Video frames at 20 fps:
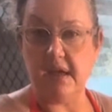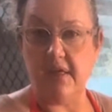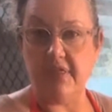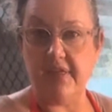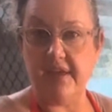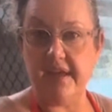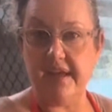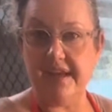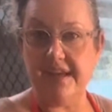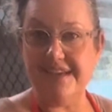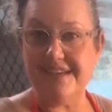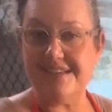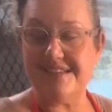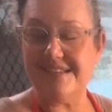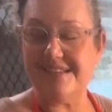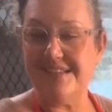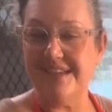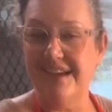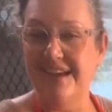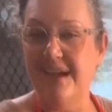I think it
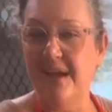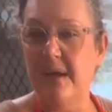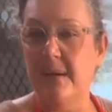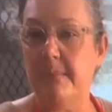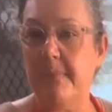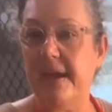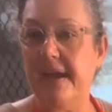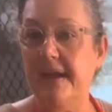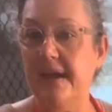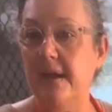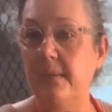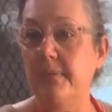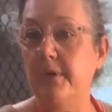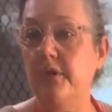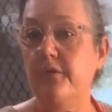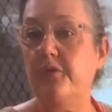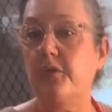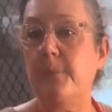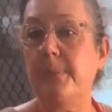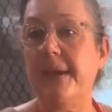is. Peter,
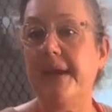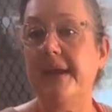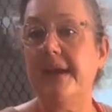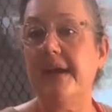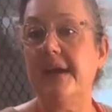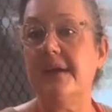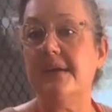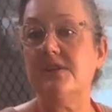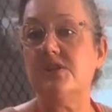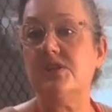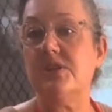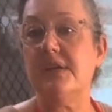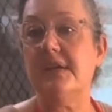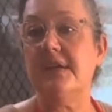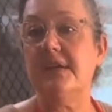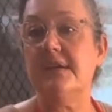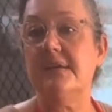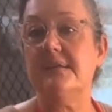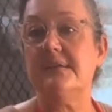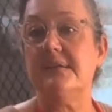beautiful Peter,
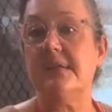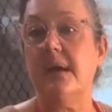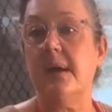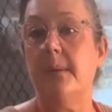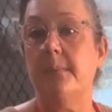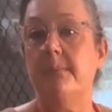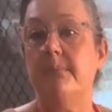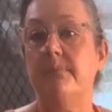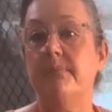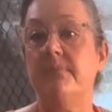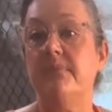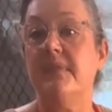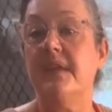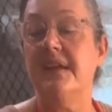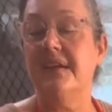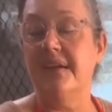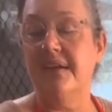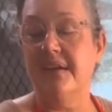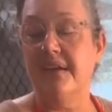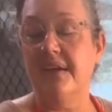she is
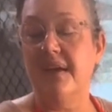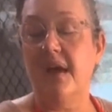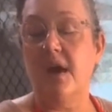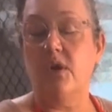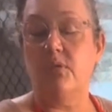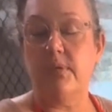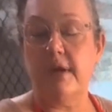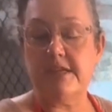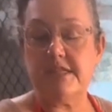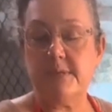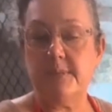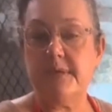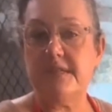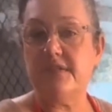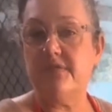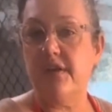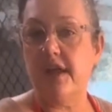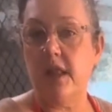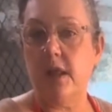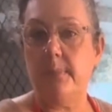a recipe
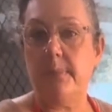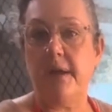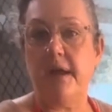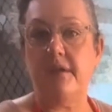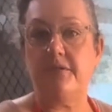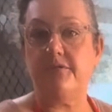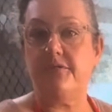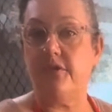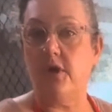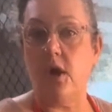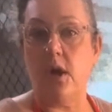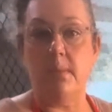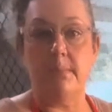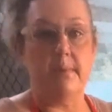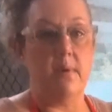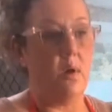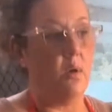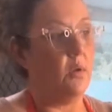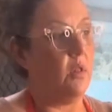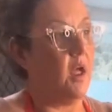developer
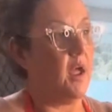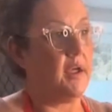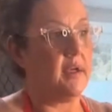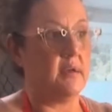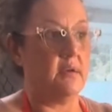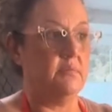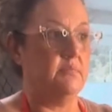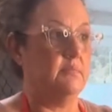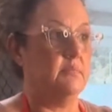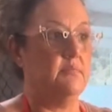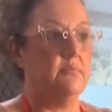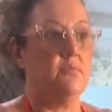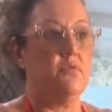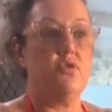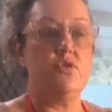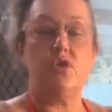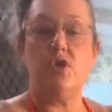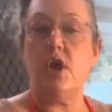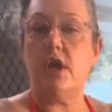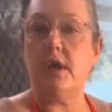from like
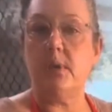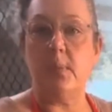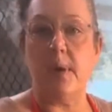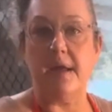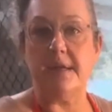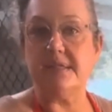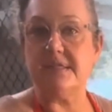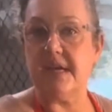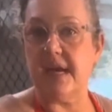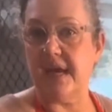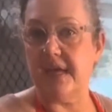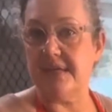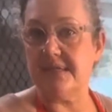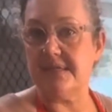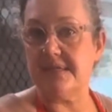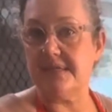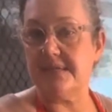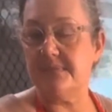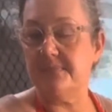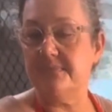31
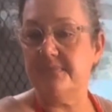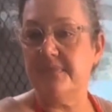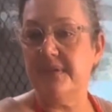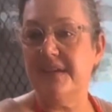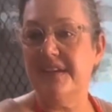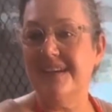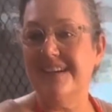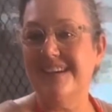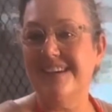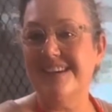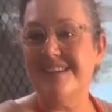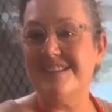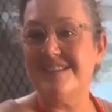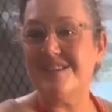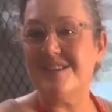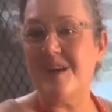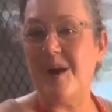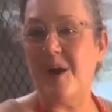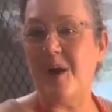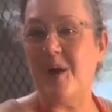days.
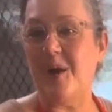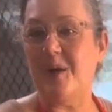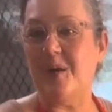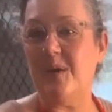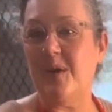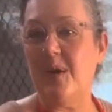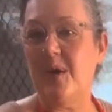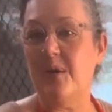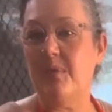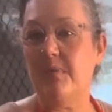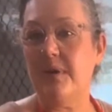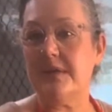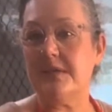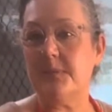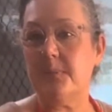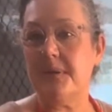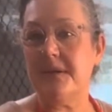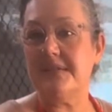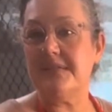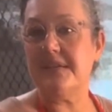So her
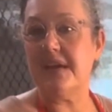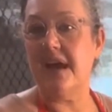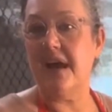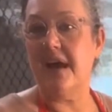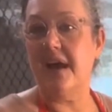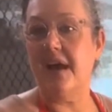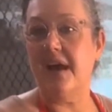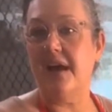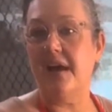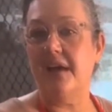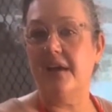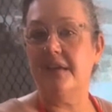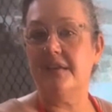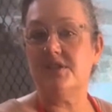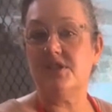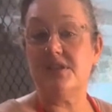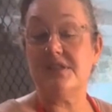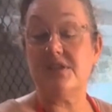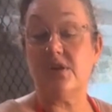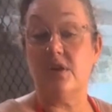recipes
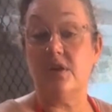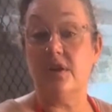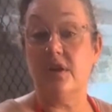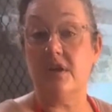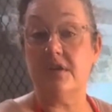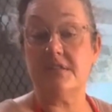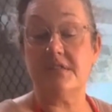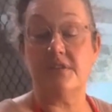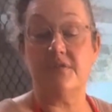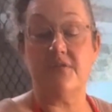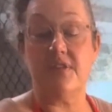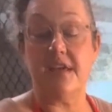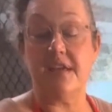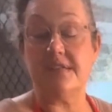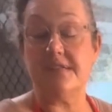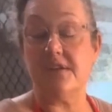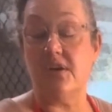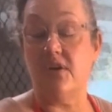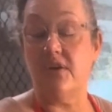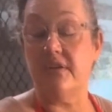are, she's got lots of
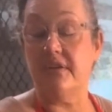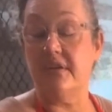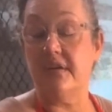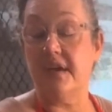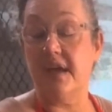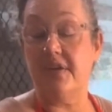things on,